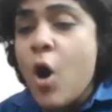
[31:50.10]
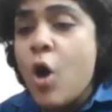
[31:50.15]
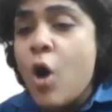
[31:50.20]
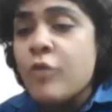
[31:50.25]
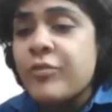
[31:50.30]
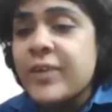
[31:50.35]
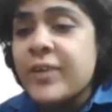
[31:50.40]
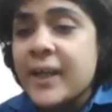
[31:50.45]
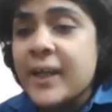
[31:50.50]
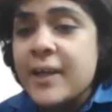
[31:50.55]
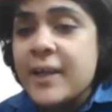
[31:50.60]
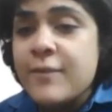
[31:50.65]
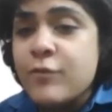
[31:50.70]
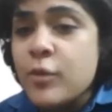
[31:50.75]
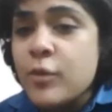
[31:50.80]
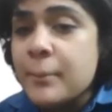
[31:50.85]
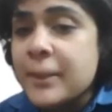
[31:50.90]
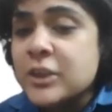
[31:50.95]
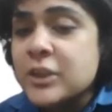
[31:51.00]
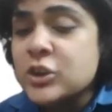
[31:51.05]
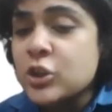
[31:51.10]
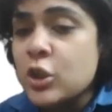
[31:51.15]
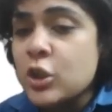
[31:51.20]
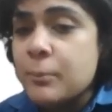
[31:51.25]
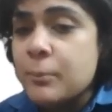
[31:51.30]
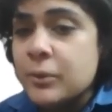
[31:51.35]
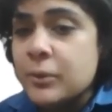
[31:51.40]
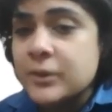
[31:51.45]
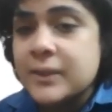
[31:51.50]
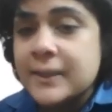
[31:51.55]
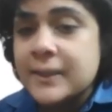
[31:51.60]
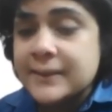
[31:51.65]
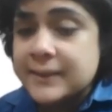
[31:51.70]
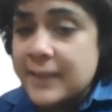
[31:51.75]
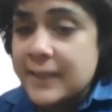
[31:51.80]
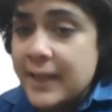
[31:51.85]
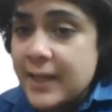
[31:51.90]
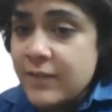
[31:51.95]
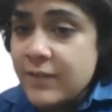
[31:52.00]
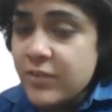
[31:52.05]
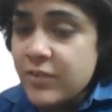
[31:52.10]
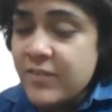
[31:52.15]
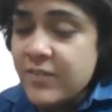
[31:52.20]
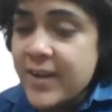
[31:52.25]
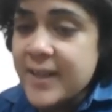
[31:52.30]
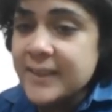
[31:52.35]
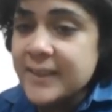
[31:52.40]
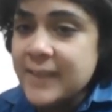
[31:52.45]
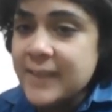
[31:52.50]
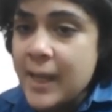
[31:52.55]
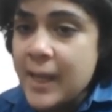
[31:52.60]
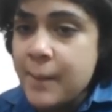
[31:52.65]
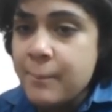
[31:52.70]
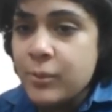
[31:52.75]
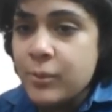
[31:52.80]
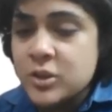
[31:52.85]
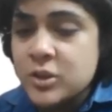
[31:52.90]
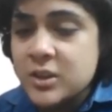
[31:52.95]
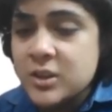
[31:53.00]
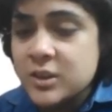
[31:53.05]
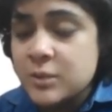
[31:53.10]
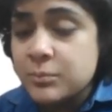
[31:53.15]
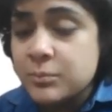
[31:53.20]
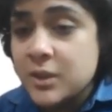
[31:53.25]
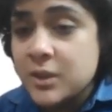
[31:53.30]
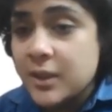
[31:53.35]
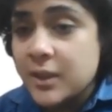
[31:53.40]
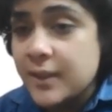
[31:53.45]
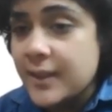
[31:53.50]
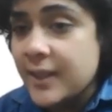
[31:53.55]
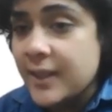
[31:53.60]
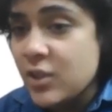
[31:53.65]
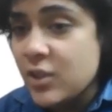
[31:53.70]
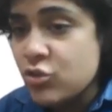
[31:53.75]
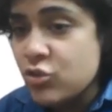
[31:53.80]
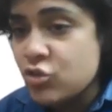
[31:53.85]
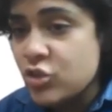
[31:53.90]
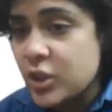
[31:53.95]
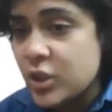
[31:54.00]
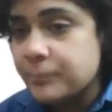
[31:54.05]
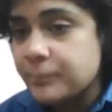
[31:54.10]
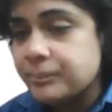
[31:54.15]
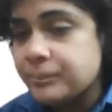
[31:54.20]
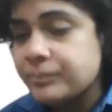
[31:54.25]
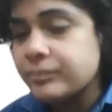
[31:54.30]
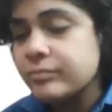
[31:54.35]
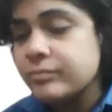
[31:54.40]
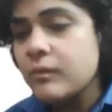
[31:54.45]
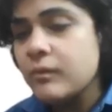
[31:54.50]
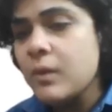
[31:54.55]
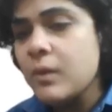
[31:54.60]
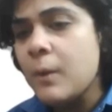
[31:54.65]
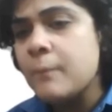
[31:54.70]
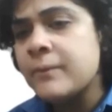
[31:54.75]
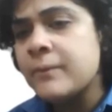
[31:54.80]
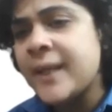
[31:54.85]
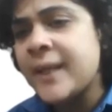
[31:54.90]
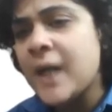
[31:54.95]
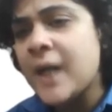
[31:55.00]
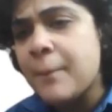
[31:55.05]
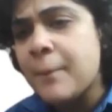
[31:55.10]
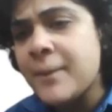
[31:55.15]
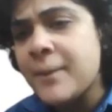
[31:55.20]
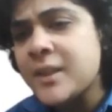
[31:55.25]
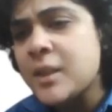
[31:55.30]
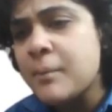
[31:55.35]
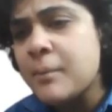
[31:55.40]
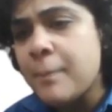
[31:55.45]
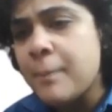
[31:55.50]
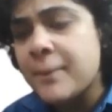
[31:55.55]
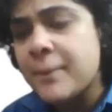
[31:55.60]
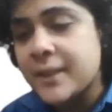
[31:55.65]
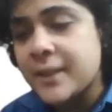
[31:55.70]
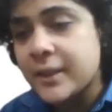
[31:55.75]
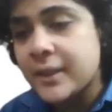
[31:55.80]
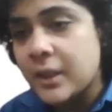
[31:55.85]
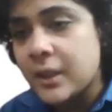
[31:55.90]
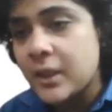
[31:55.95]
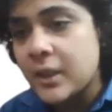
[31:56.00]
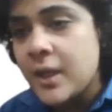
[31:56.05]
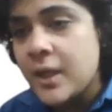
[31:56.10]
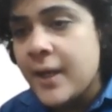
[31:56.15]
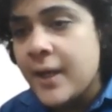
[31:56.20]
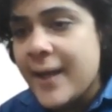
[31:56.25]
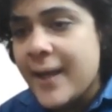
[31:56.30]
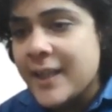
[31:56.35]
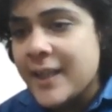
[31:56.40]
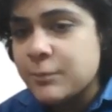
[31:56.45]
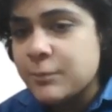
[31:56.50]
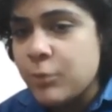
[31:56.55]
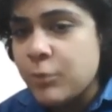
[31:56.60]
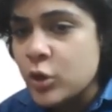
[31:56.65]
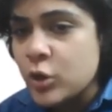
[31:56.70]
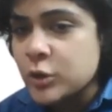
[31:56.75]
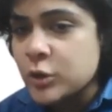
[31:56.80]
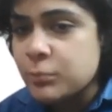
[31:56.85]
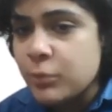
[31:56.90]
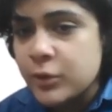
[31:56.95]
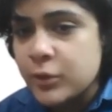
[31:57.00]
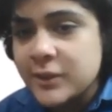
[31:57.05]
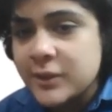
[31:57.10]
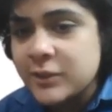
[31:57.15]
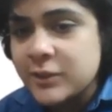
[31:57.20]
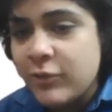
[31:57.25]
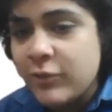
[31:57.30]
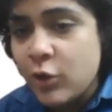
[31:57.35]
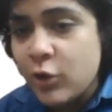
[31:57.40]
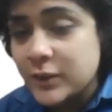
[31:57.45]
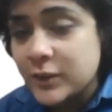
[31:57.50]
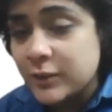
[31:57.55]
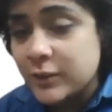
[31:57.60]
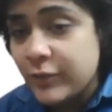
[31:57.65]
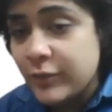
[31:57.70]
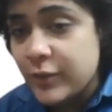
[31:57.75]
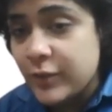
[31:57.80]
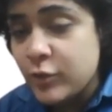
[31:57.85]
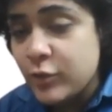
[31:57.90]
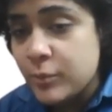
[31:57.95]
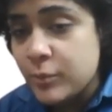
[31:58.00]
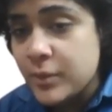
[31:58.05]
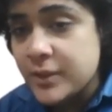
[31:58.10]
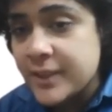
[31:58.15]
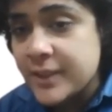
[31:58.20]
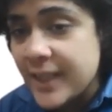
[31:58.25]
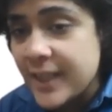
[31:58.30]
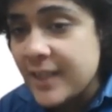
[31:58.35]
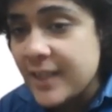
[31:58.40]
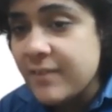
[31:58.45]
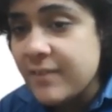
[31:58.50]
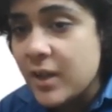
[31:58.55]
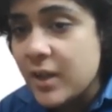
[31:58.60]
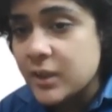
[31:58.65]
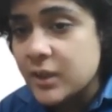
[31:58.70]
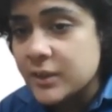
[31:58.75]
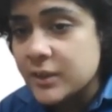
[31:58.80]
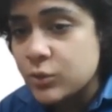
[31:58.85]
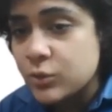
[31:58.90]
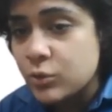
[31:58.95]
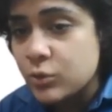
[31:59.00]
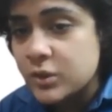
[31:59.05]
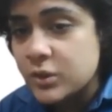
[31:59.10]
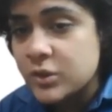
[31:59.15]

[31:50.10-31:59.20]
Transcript: offering information on Buddha's life events and Buddhism's early history. The Abhidhamma Pitaka explores Buddhist philosophy from the Theravada